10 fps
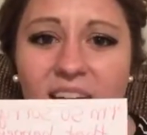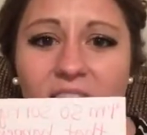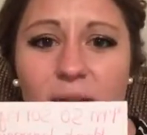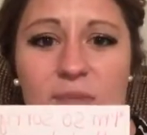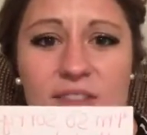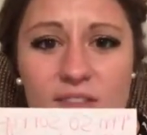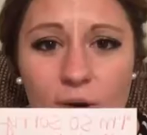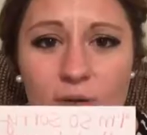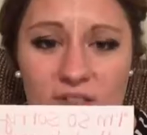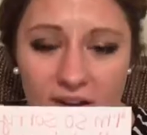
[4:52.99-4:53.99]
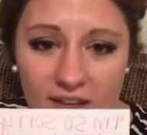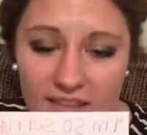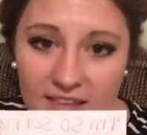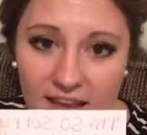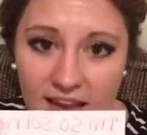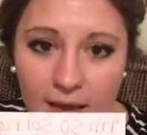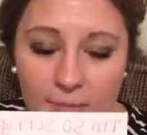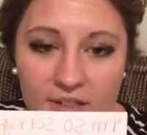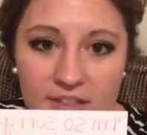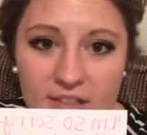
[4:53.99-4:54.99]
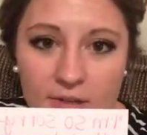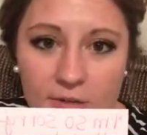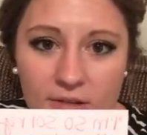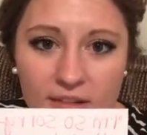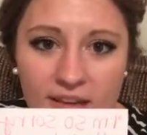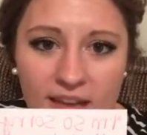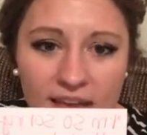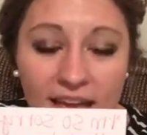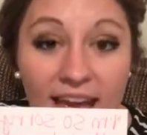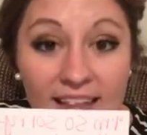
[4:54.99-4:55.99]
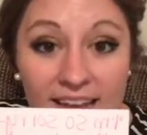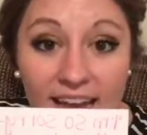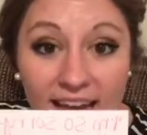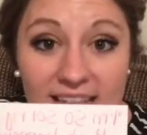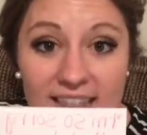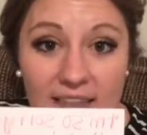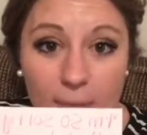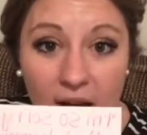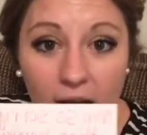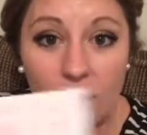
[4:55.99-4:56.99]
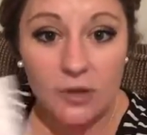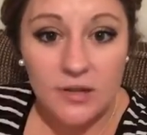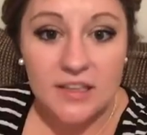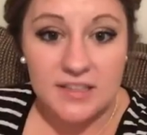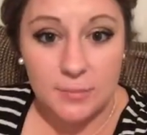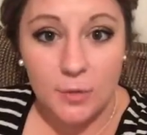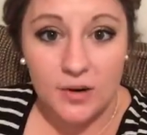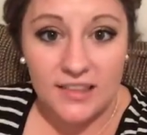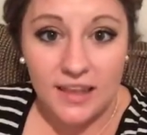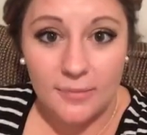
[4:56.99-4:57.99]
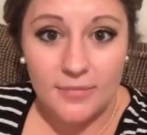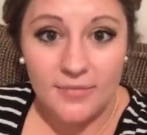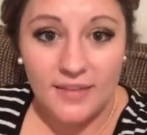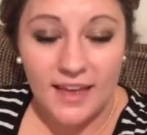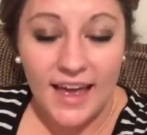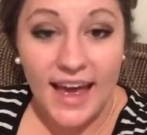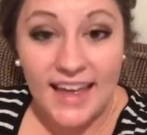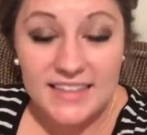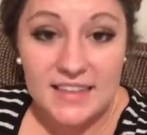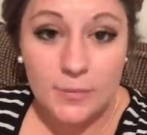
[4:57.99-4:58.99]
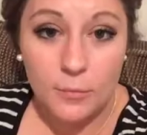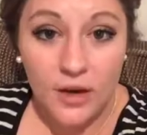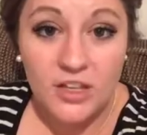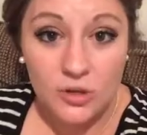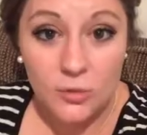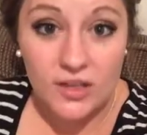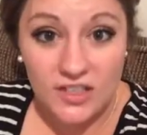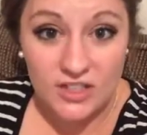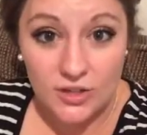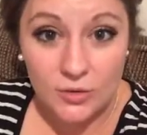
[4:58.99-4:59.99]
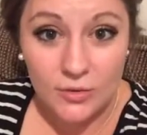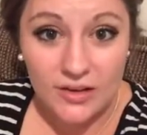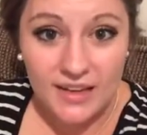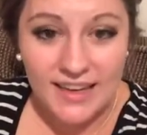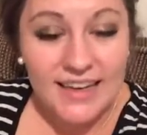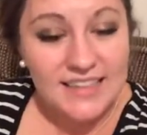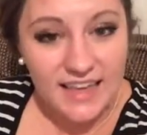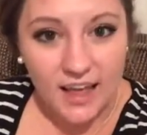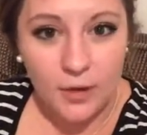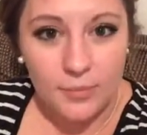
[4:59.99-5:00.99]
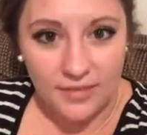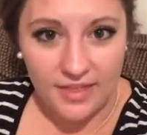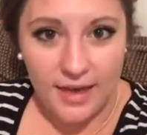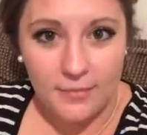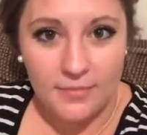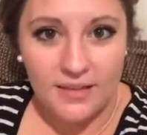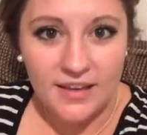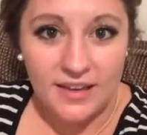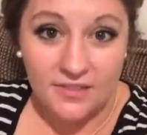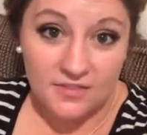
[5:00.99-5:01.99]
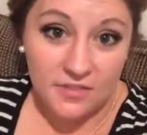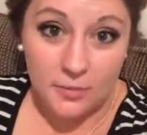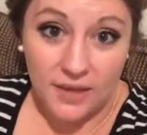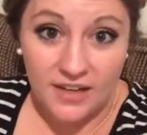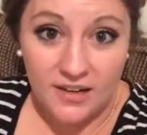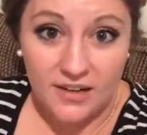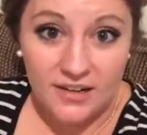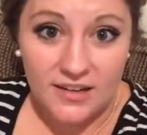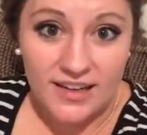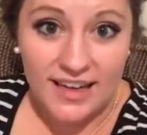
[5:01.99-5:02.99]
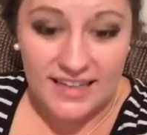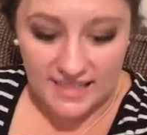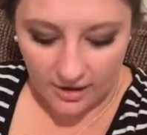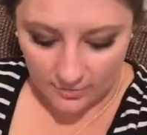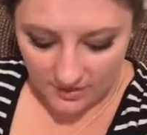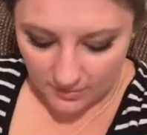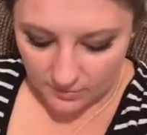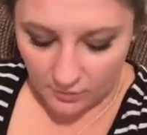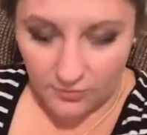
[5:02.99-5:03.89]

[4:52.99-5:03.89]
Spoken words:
I'm so sorry that happened to you. And then ask them how you can support them. Ask them what you can do to help them feel better and to help them move